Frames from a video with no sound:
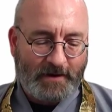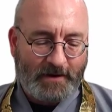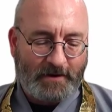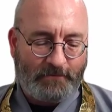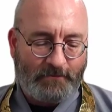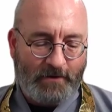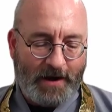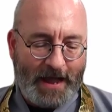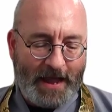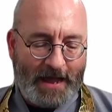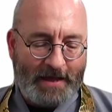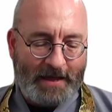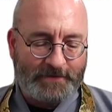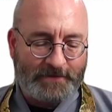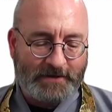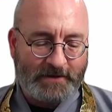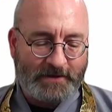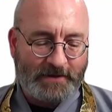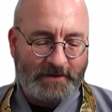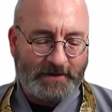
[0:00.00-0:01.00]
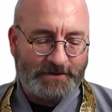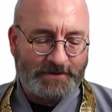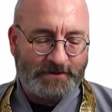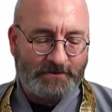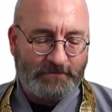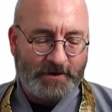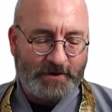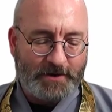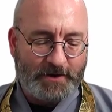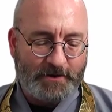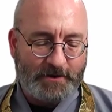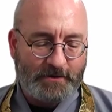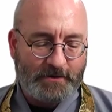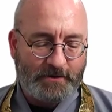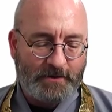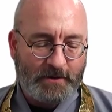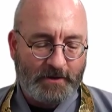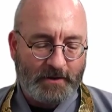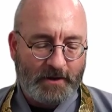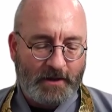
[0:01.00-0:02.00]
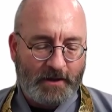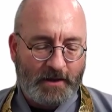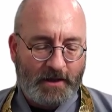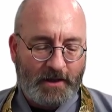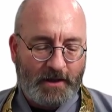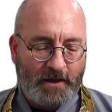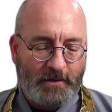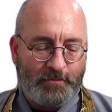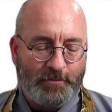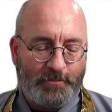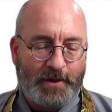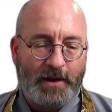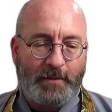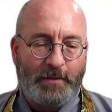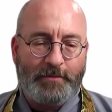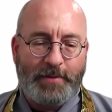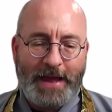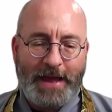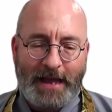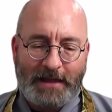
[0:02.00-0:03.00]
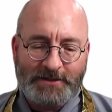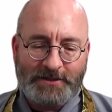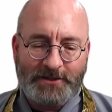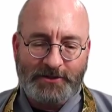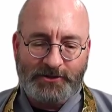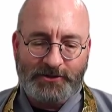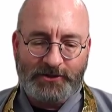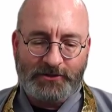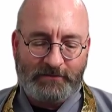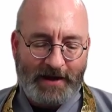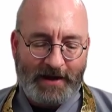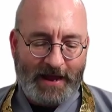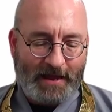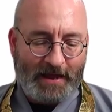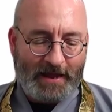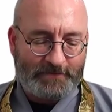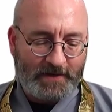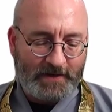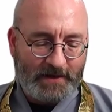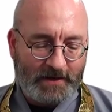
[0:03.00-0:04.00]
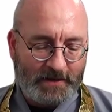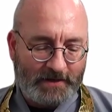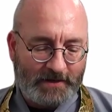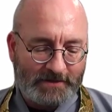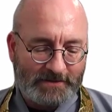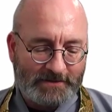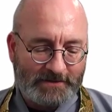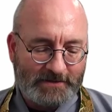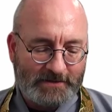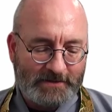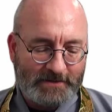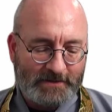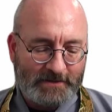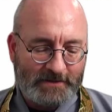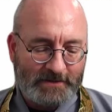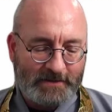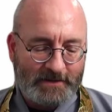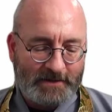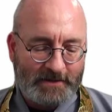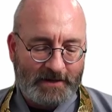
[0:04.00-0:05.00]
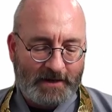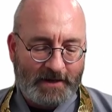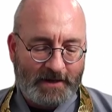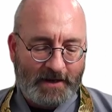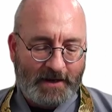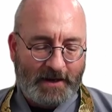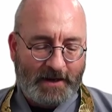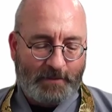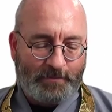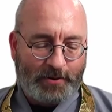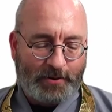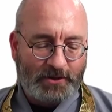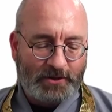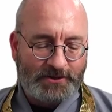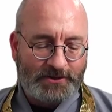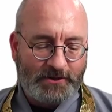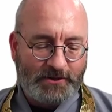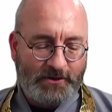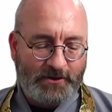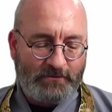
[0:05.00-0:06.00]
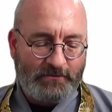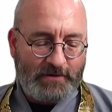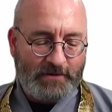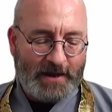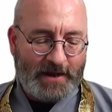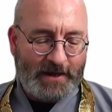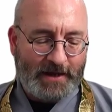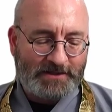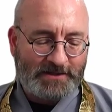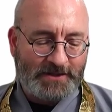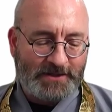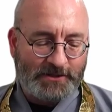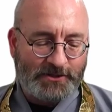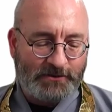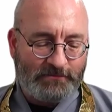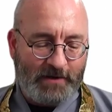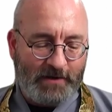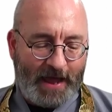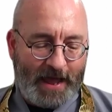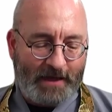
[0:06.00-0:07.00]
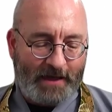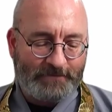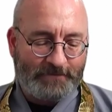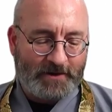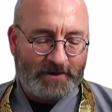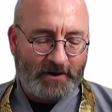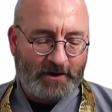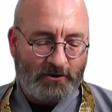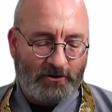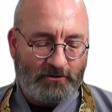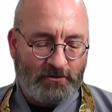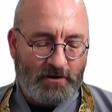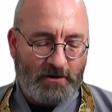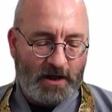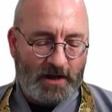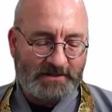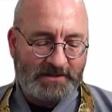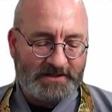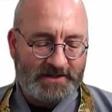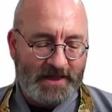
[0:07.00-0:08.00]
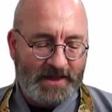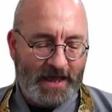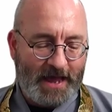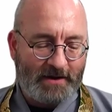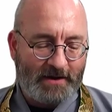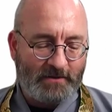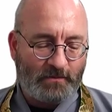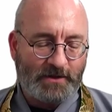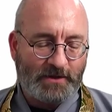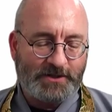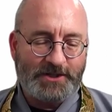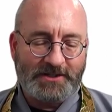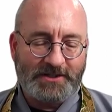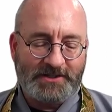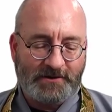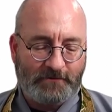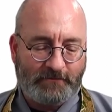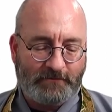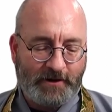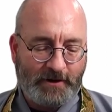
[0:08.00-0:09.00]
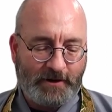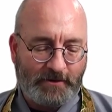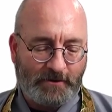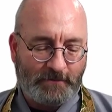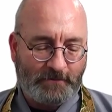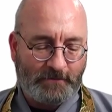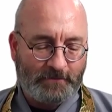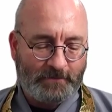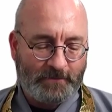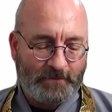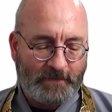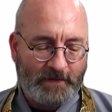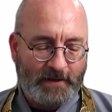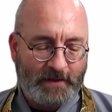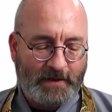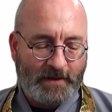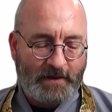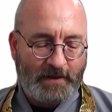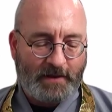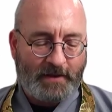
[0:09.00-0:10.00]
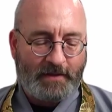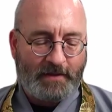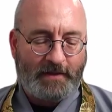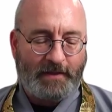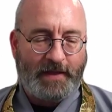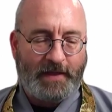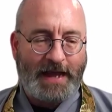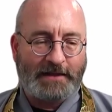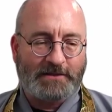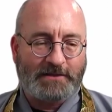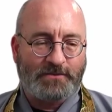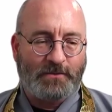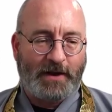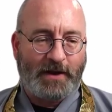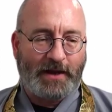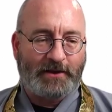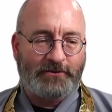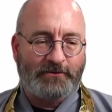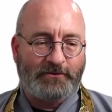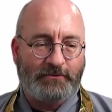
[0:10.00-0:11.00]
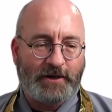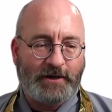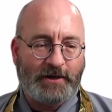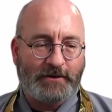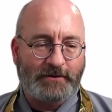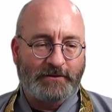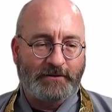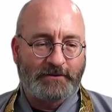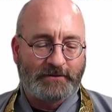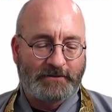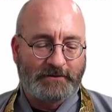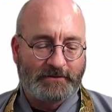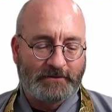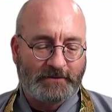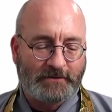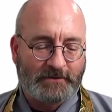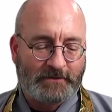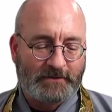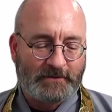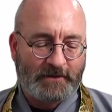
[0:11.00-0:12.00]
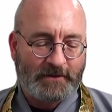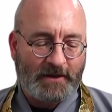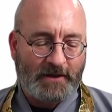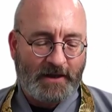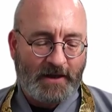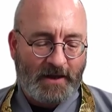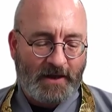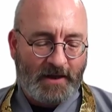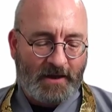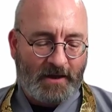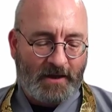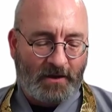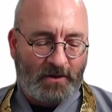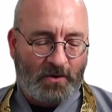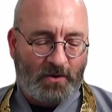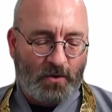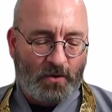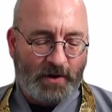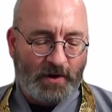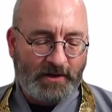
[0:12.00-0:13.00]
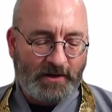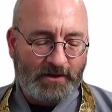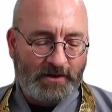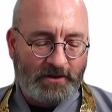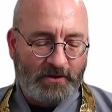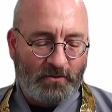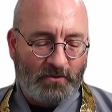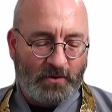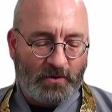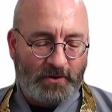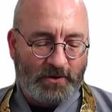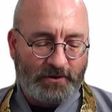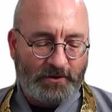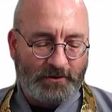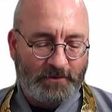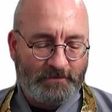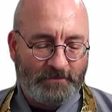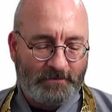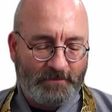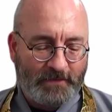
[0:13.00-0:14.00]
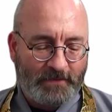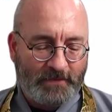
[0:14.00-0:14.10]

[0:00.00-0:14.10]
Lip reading: A raft isn't real, but a passenger raft is. A person who rides such a raft can cross that which isn't real. That's why it's real. According to the world,